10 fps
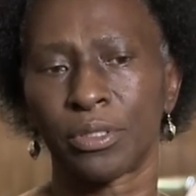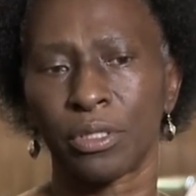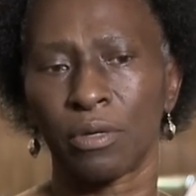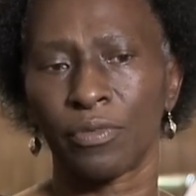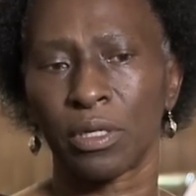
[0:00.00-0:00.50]

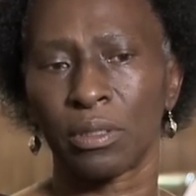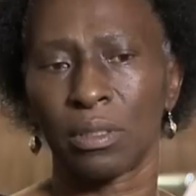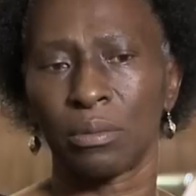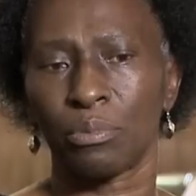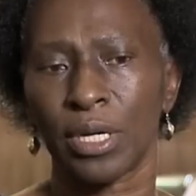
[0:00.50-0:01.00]

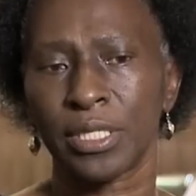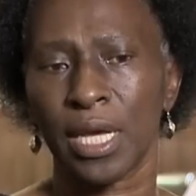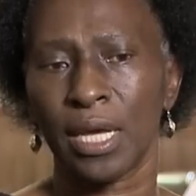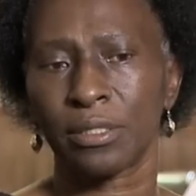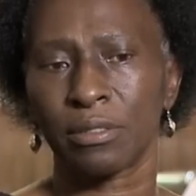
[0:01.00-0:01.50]
cervical and breast
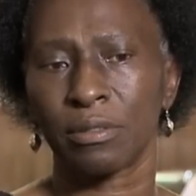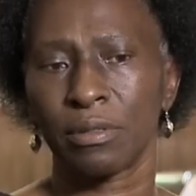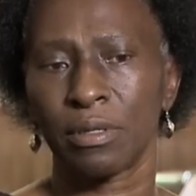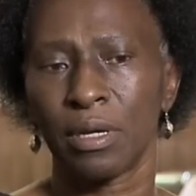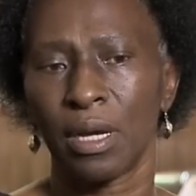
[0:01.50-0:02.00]
cancer,
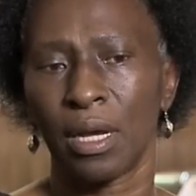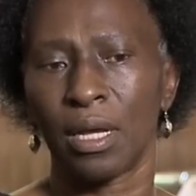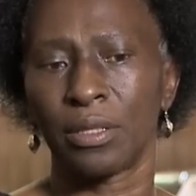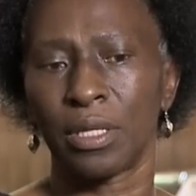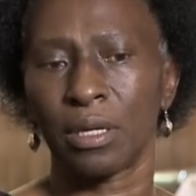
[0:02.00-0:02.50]

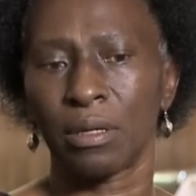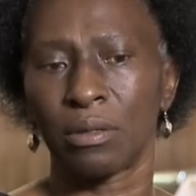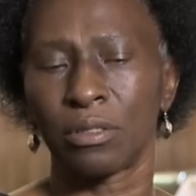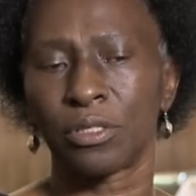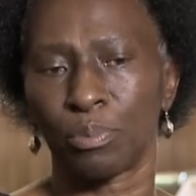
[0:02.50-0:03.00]
and they're
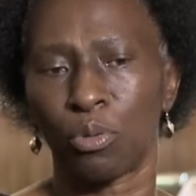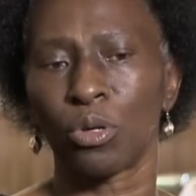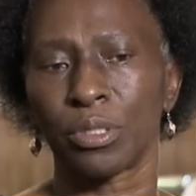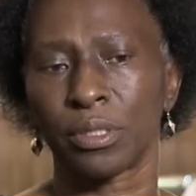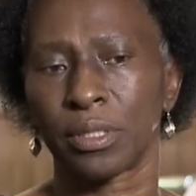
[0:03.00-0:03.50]
good
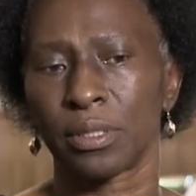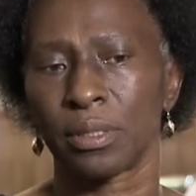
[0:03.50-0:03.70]
supporters.